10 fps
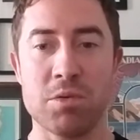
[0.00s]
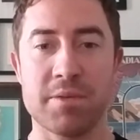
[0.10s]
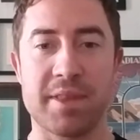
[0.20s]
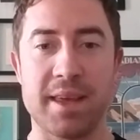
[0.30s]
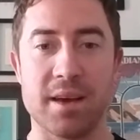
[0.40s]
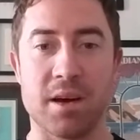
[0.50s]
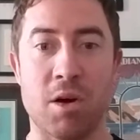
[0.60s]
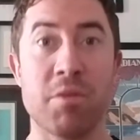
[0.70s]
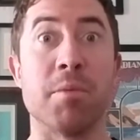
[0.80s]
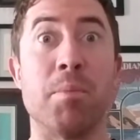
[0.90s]
of
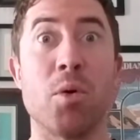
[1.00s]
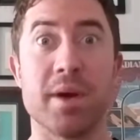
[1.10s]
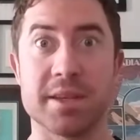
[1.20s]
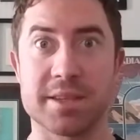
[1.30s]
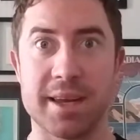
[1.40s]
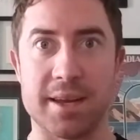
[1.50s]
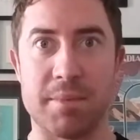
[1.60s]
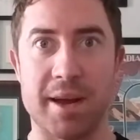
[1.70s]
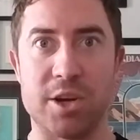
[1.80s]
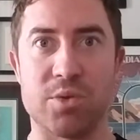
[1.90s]
the boys in
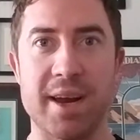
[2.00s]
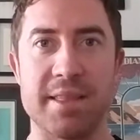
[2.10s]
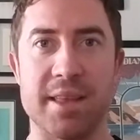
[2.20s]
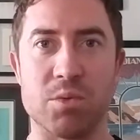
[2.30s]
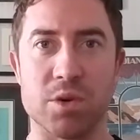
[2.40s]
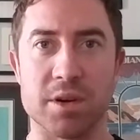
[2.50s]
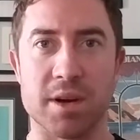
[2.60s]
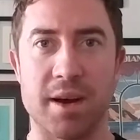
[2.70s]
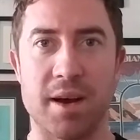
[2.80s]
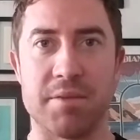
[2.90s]
my grade, they were
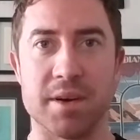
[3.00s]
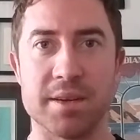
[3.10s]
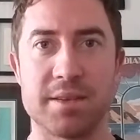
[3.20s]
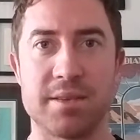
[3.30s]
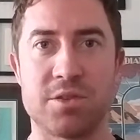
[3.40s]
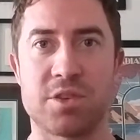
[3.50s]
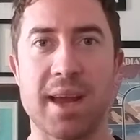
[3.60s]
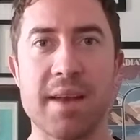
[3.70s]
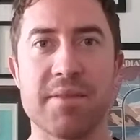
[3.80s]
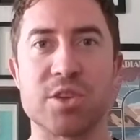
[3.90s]
of a
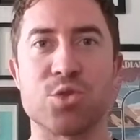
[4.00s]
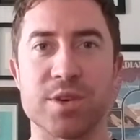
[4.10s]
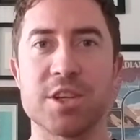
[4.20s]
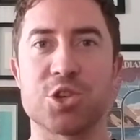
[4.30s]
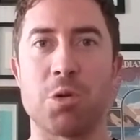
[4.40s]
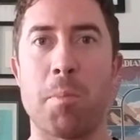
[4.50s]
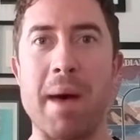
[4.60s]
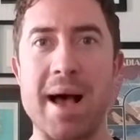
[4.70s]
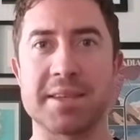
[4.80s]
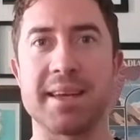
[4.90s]
kind of a traditional
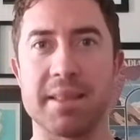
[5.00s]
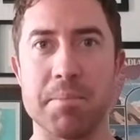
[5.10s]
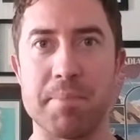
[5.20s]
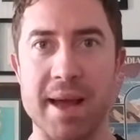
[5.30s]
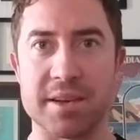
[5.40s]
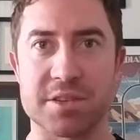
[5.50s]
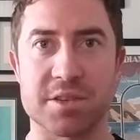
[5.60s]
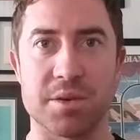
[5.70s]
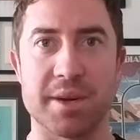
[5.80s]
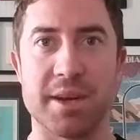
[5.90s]
masculine bent.
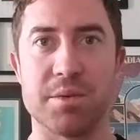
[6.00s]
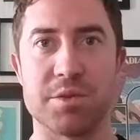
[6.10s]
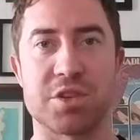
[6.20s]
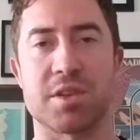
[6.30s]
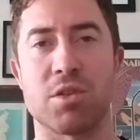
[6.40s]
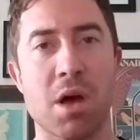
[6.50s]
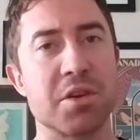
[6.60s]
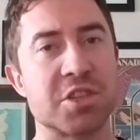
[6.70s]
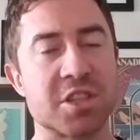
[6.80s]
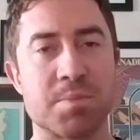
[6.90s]
So, you know, it was just a lot
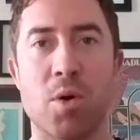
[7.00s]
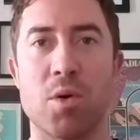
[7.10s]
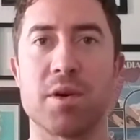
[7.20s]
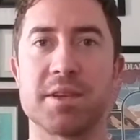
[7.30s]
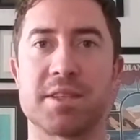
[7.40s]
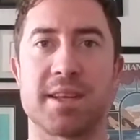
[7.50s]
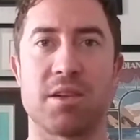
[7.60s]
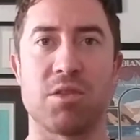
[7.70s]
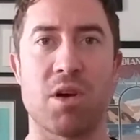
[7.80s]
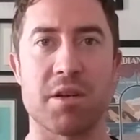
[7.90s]
of sports and
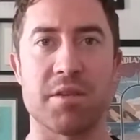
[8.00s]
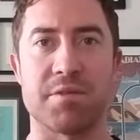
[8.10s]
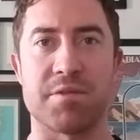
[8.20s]
a lot of